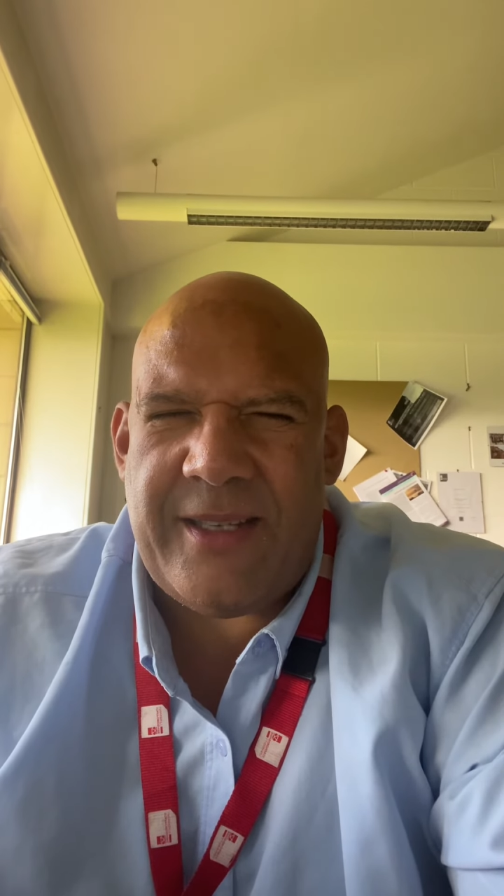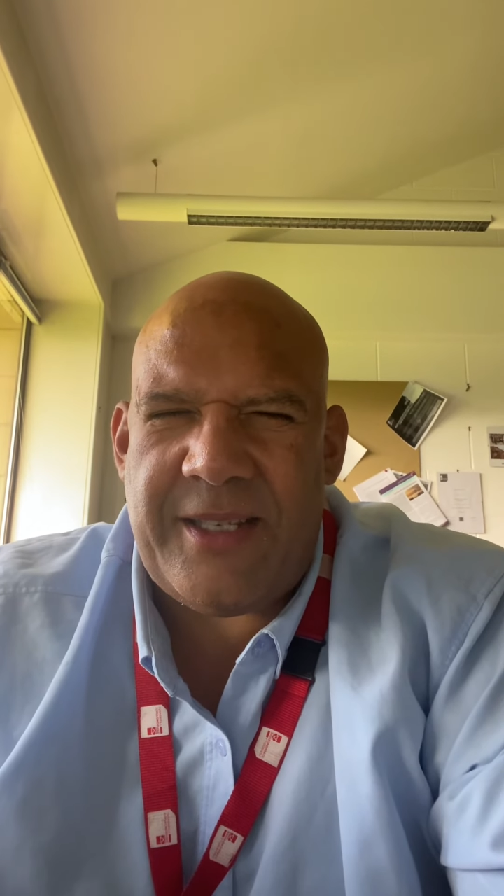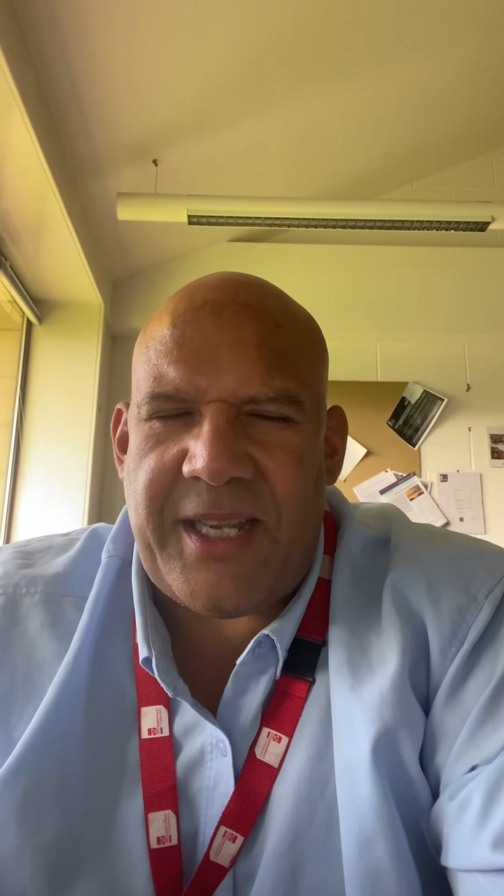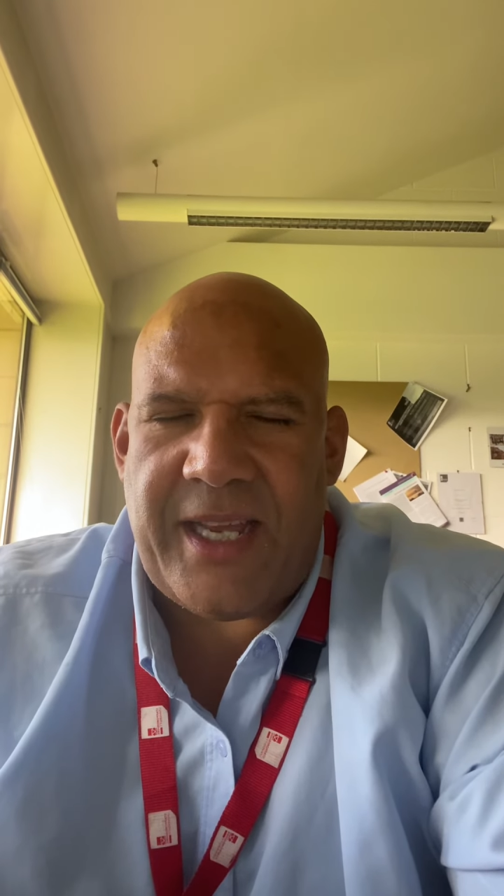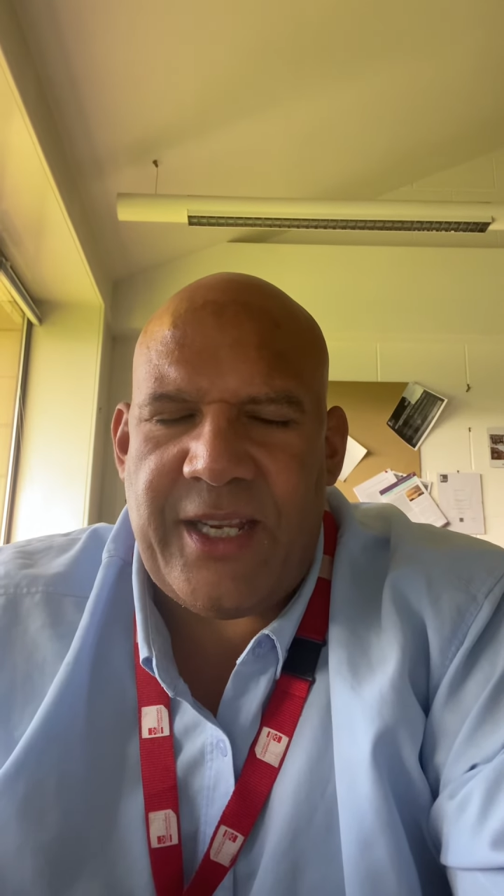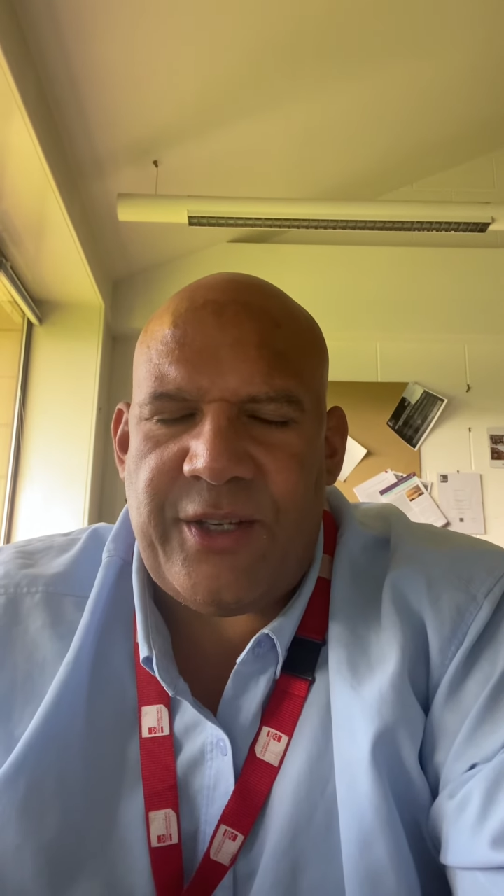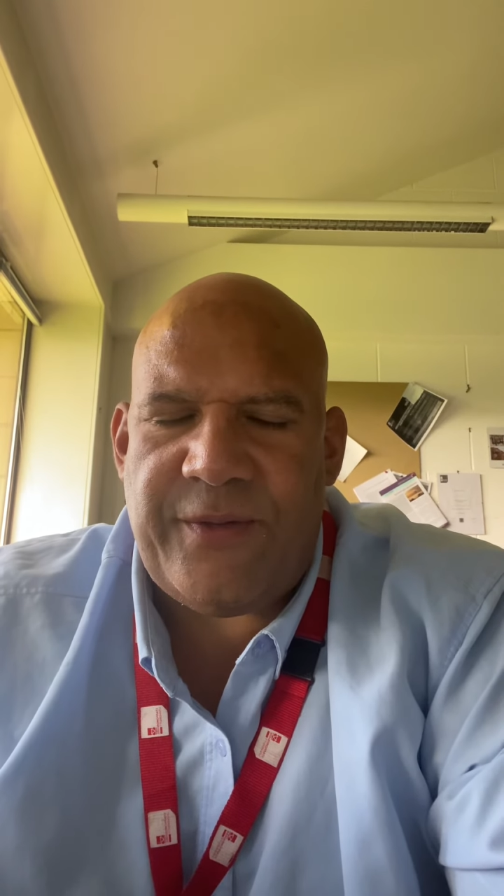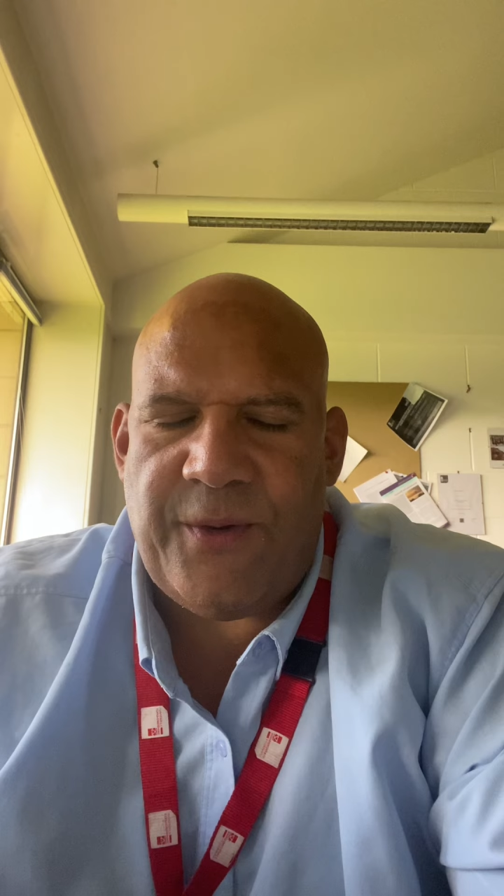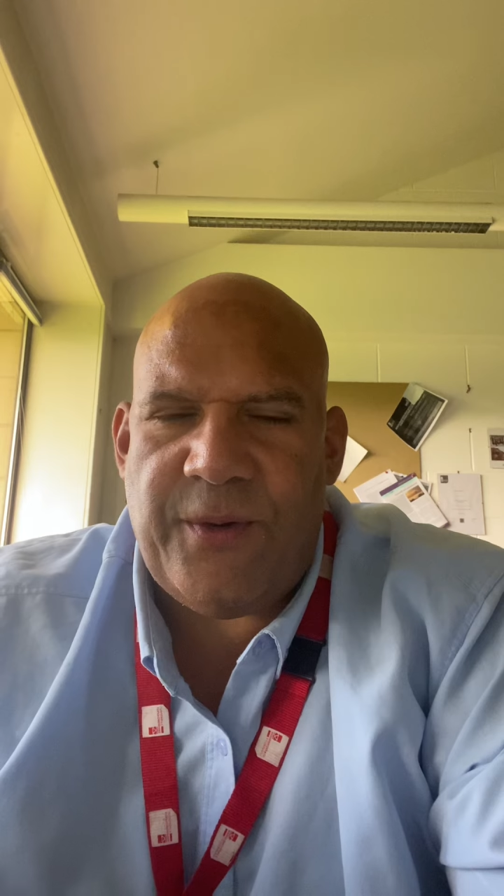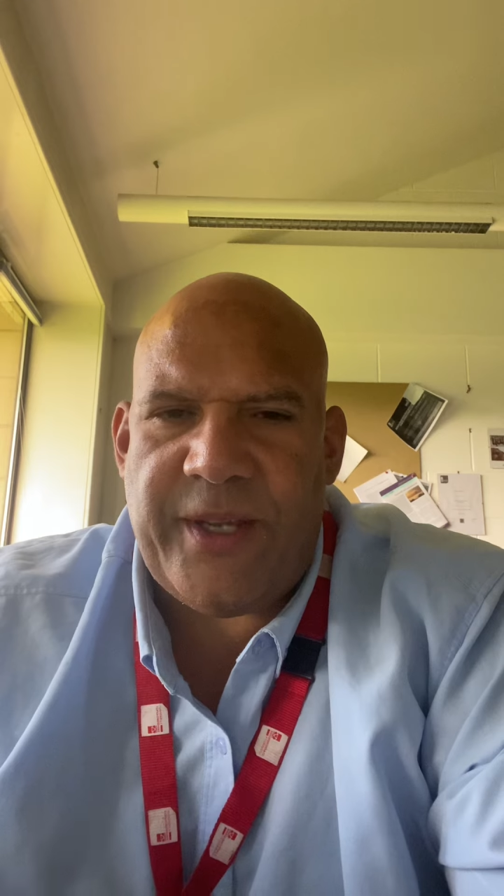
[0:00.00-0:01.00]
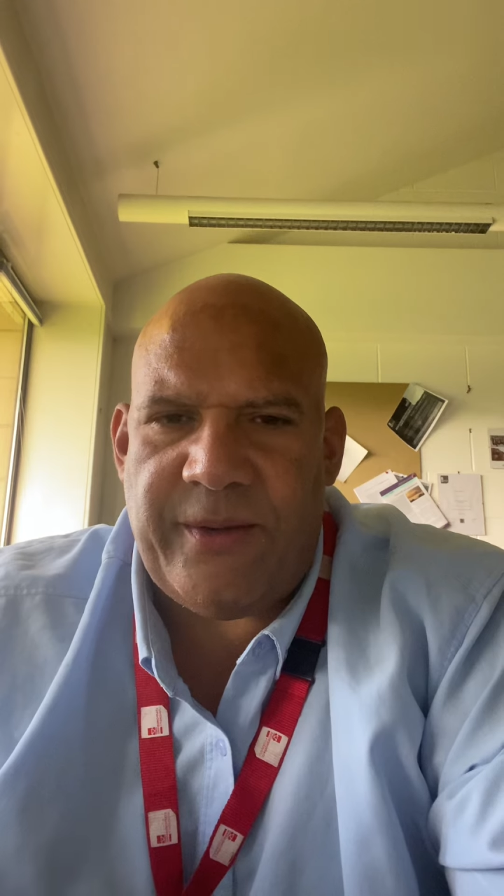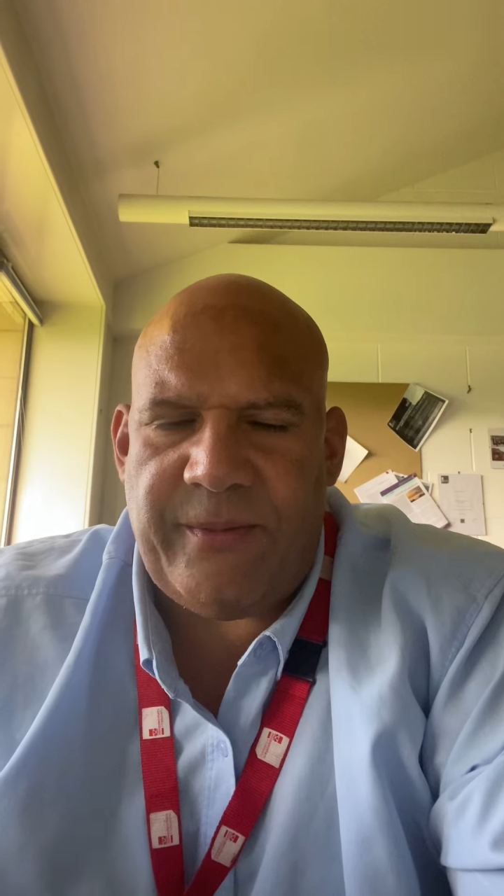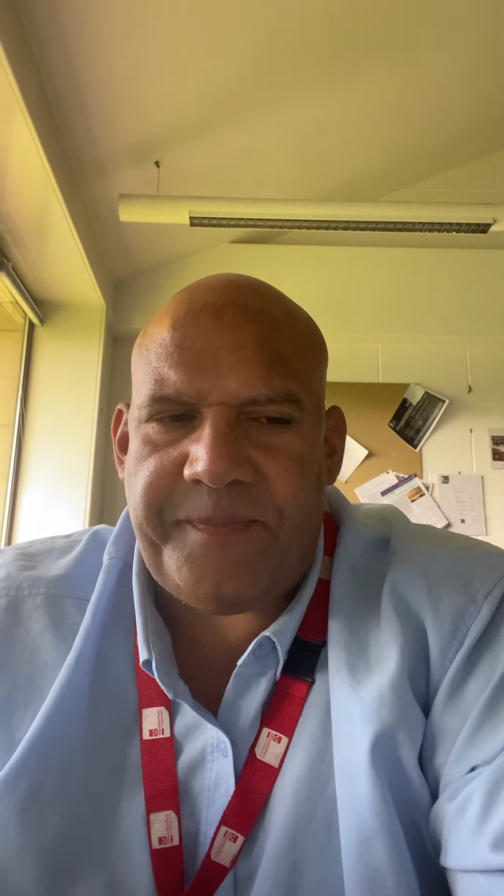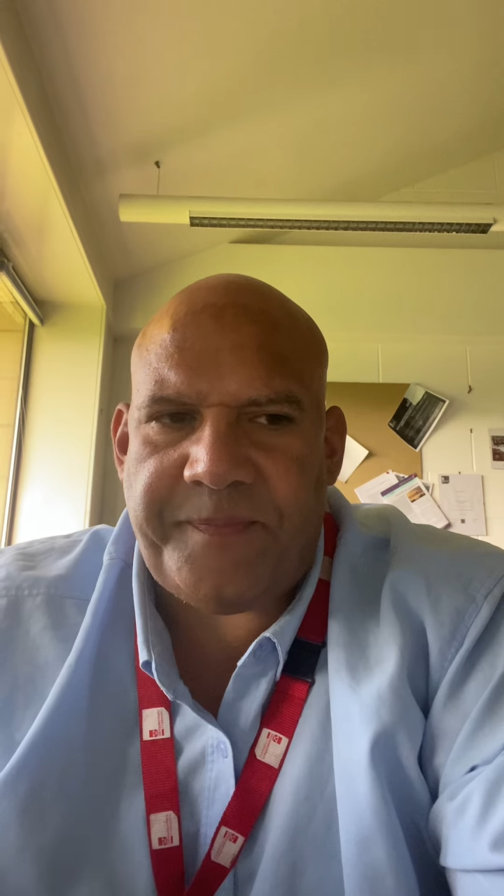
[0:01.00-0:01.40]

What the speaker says: the stage for you